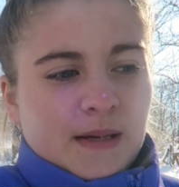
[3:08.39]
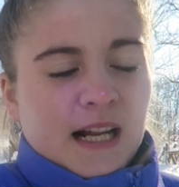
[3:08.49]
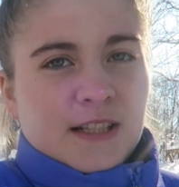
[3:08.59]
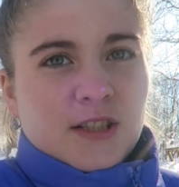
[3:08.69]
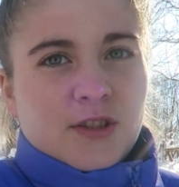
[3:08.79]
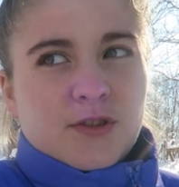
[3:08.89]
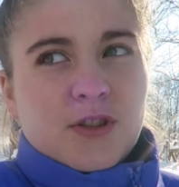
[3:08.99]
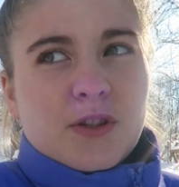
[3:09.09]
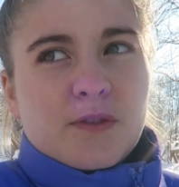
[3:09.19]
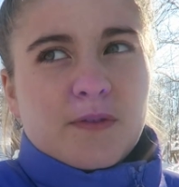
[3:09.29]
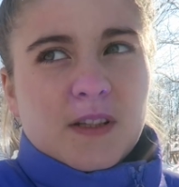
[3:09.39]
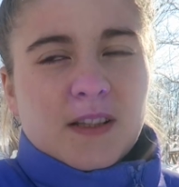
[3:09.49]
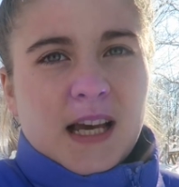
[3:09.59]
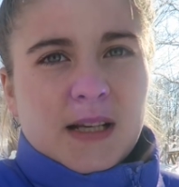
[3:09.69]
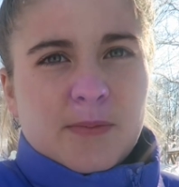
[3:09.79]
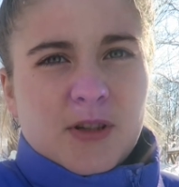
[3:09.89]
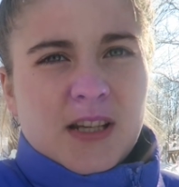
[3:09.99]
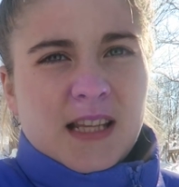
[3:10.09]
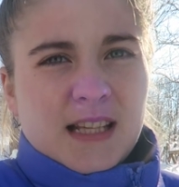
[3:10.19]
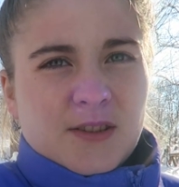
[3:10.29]
And I do feel that
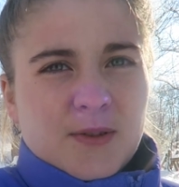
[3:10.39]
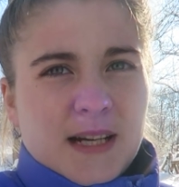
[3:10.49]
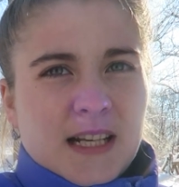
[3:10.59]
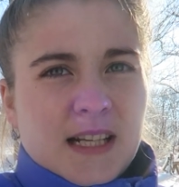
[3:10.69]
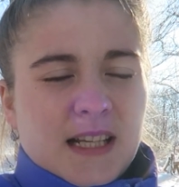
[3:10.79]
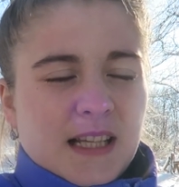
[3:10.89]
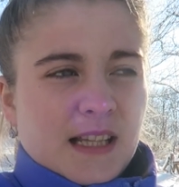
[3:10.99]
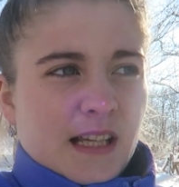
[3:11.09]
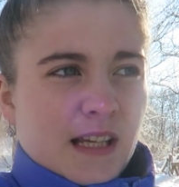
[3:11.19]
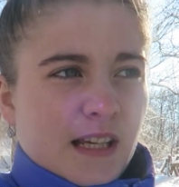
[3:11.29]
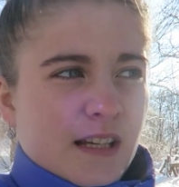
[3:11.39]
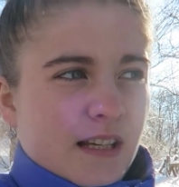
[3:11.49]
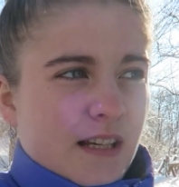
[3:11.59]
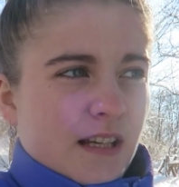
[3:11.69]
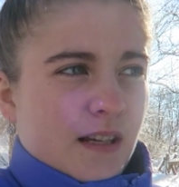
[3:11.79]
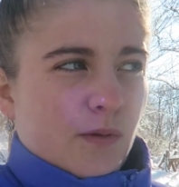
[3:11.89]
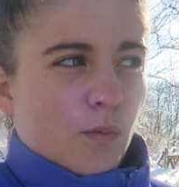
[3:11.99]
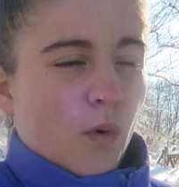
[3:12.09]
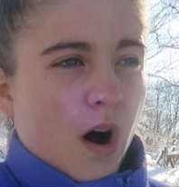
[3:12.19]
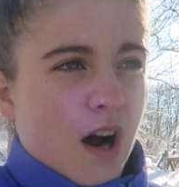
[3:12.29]
community that's created in the
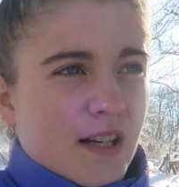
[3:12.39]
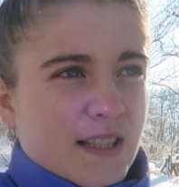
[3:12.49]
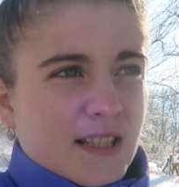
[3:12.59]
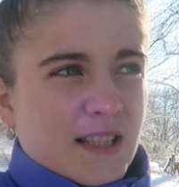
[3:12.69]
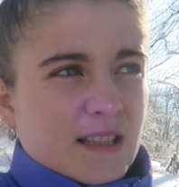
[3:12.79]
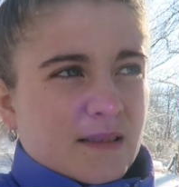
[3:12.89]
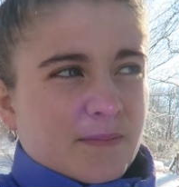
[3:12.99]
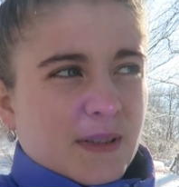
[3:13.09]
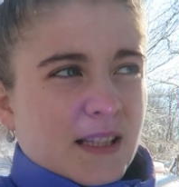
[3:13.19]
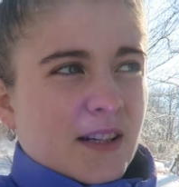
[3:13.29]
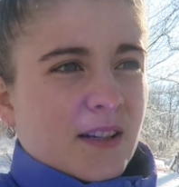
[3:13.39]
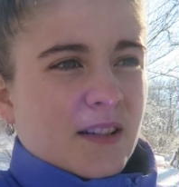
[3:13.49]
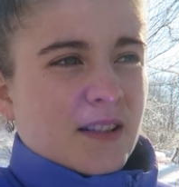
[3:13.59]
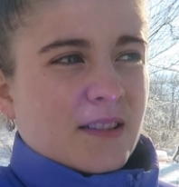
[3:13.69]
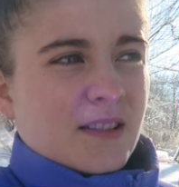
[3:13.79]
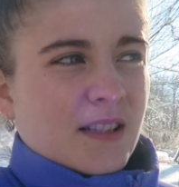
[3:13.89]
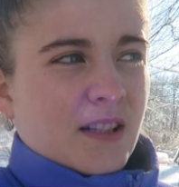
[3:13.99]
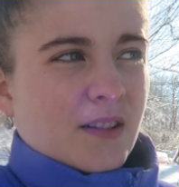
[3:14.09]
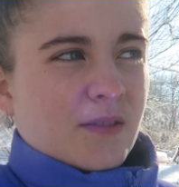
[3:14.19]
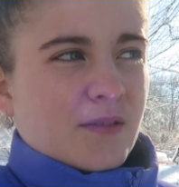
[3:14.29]
walks, but they're, you
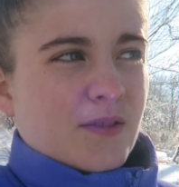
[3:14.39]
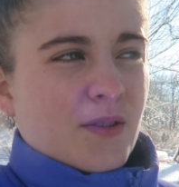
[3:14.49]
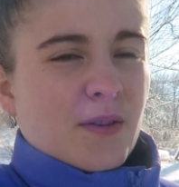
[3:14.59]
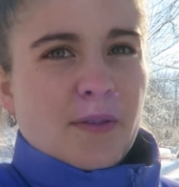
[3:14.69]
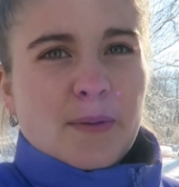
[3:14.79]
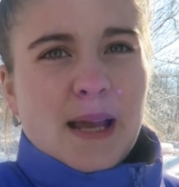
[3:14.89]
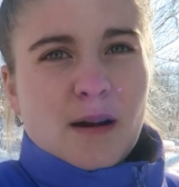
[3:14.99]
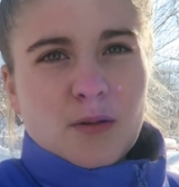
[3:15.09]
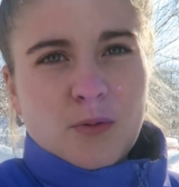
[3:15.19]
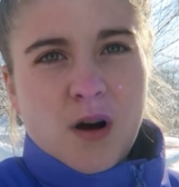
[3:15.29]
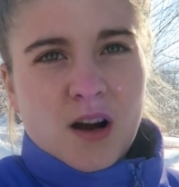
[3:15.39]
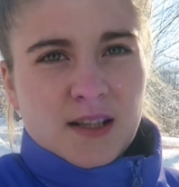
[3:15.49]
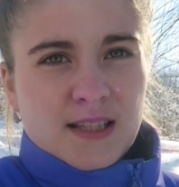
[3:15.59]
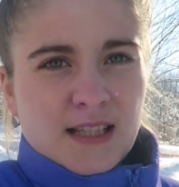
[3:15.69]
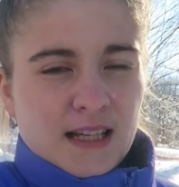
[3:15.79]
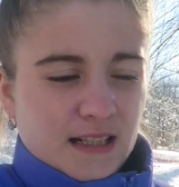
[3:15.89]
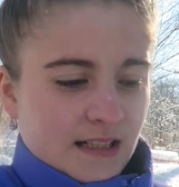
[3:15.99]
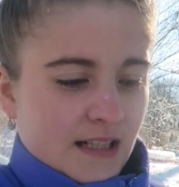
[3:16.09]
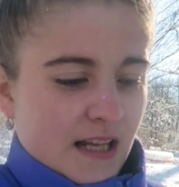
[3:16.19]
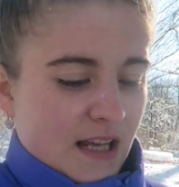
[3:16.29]
know, 2 to 3 hour walks,
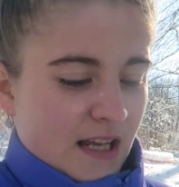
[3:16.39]
and